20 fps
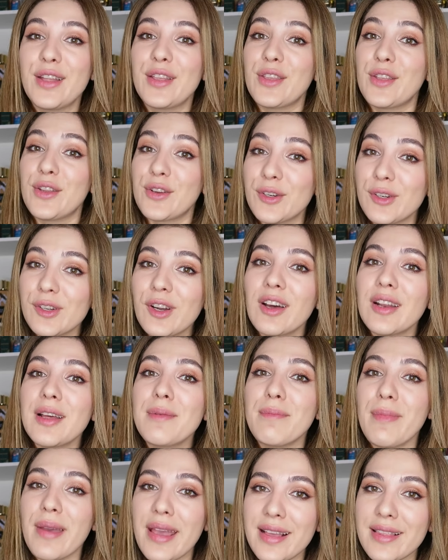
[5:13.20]
you're
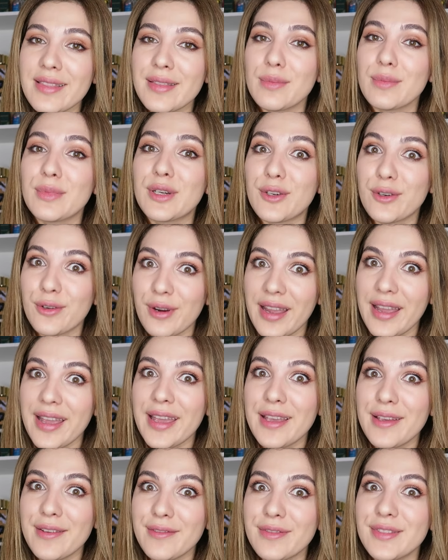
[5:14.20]
gonna make them
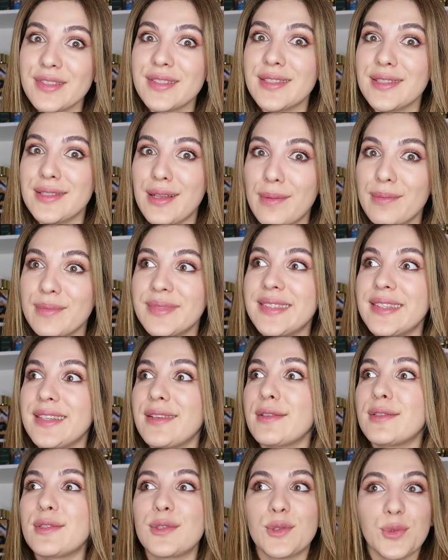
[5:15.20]
crave
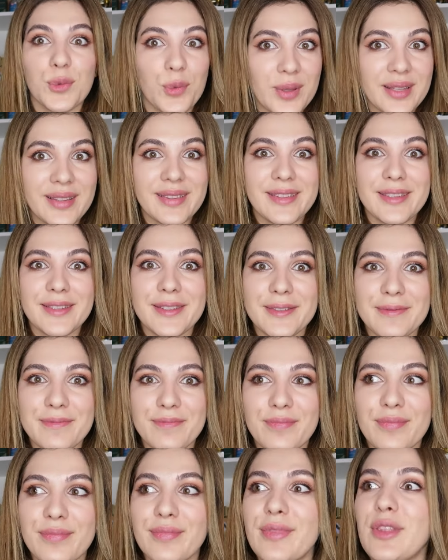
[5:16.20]
something sweet.
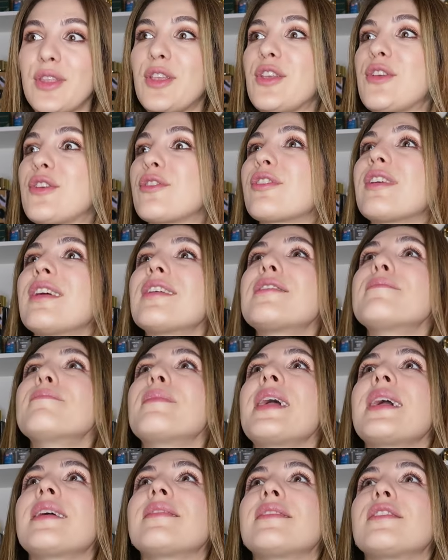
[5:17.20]
You're gonna
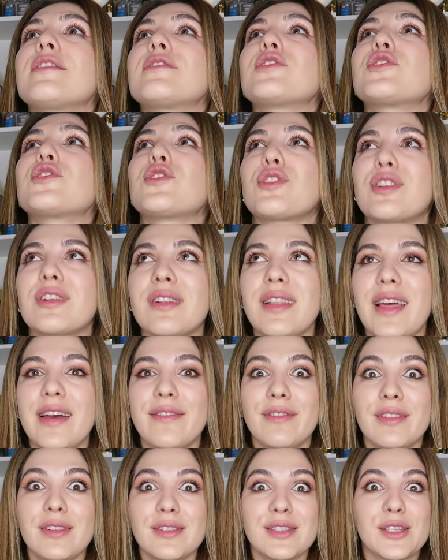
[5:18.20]
make their sugar
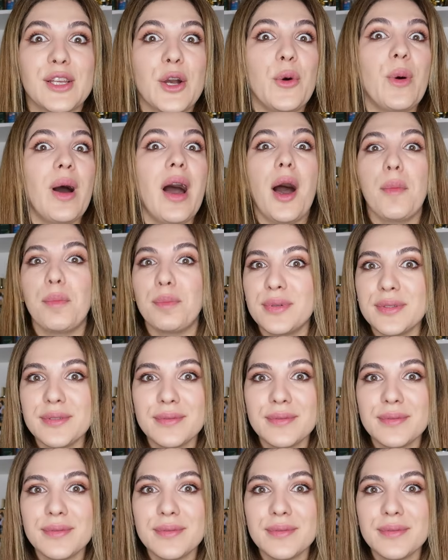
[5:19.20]
levels go up.